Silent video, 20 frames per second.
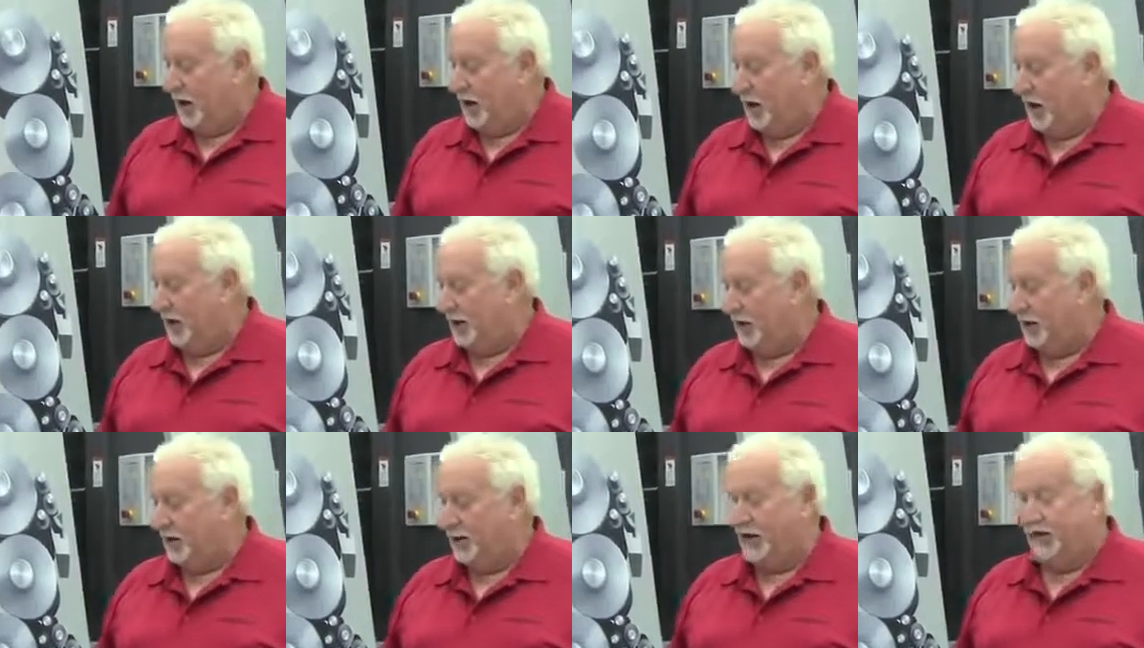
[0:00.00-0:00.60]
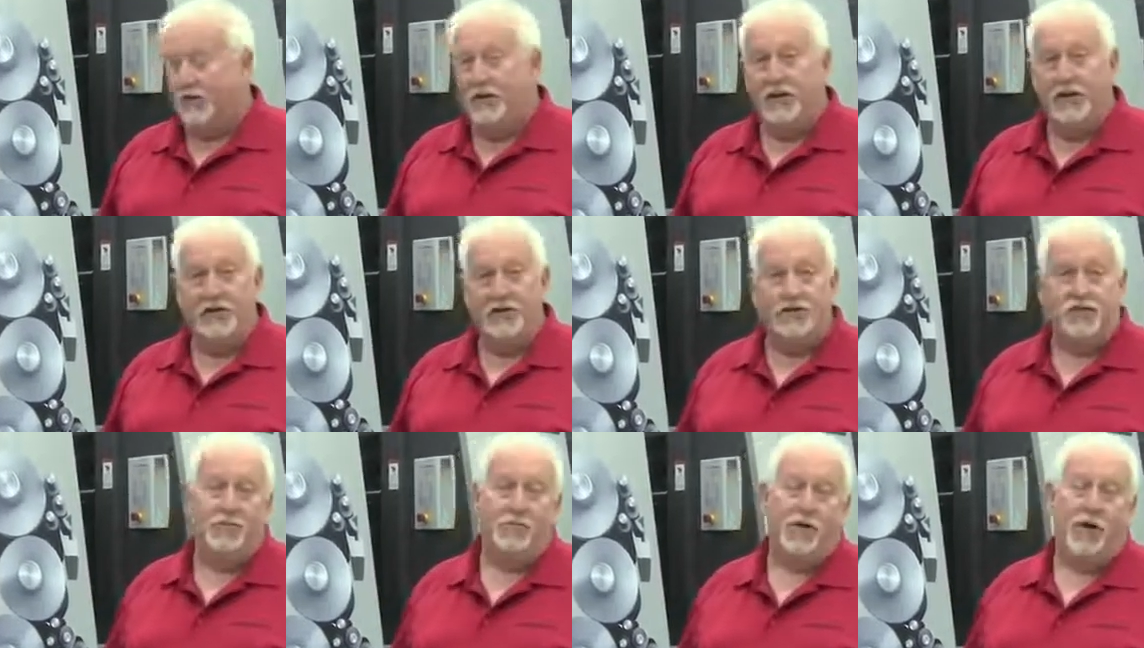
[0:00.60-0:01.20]
Conductivity
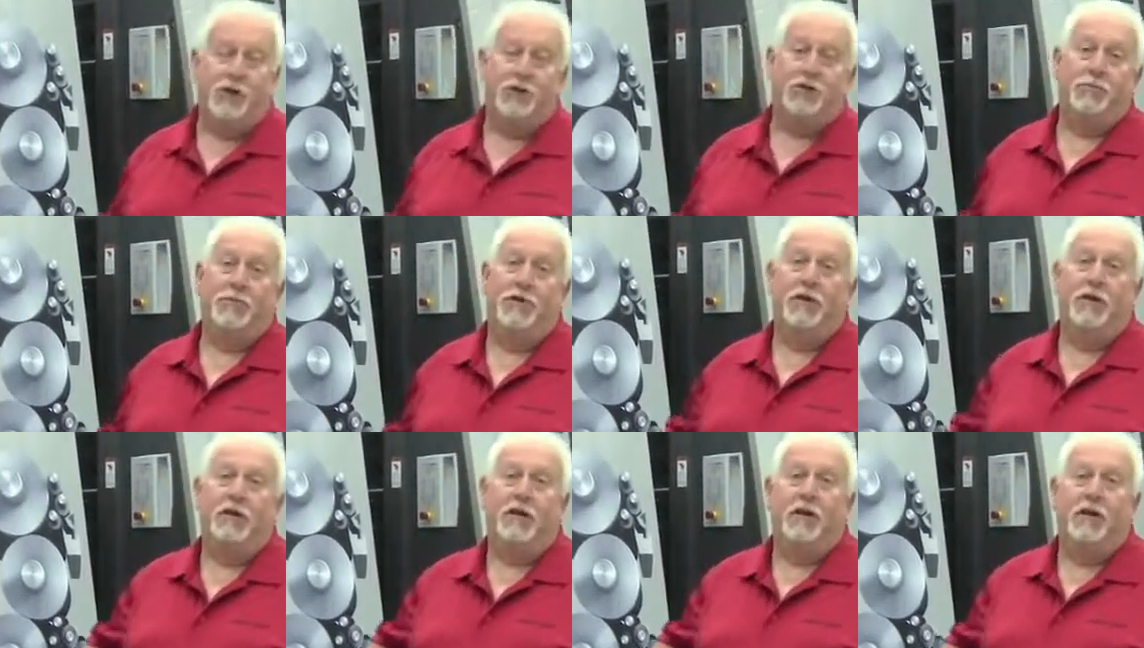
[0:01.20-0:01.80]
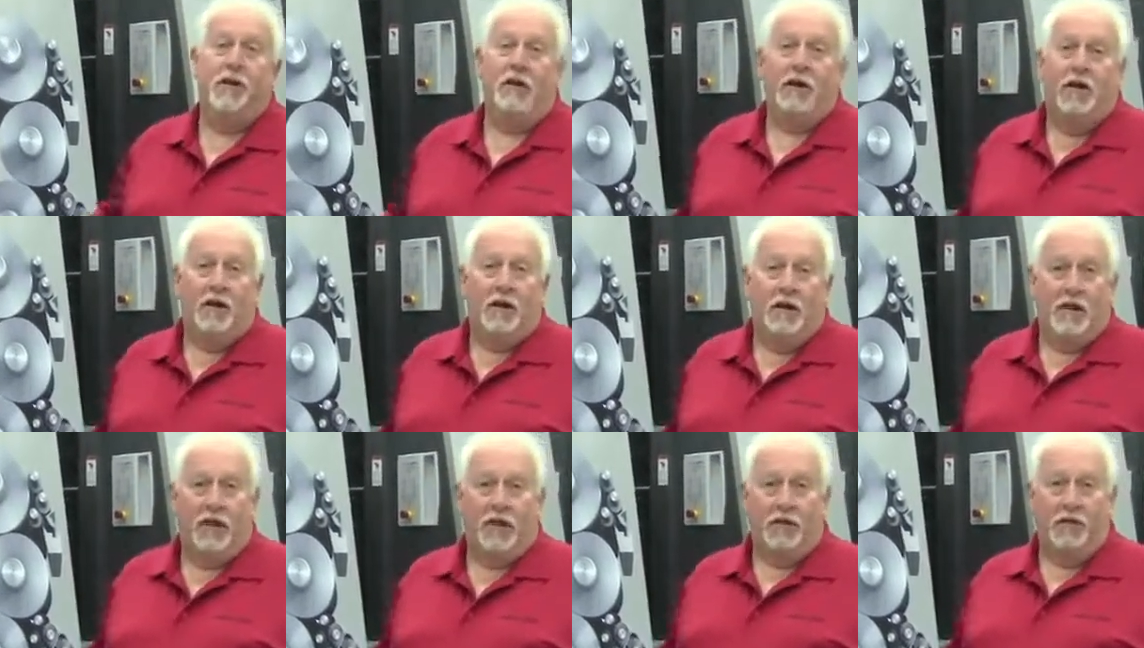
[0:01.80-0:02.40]
is the measurement
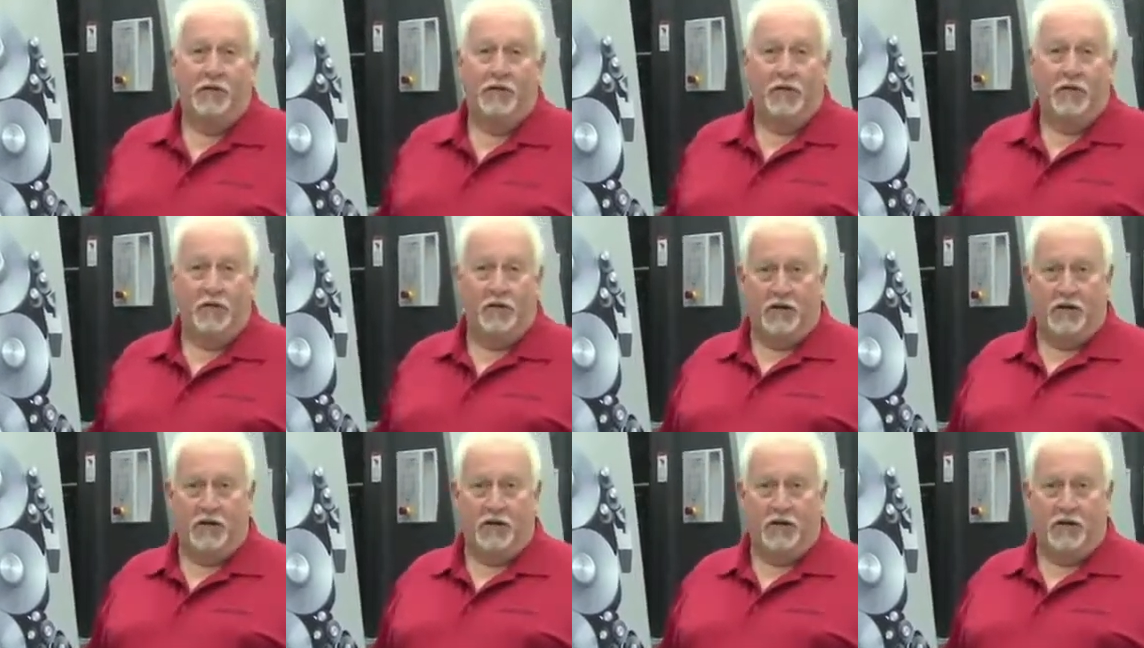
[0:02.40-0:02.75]
of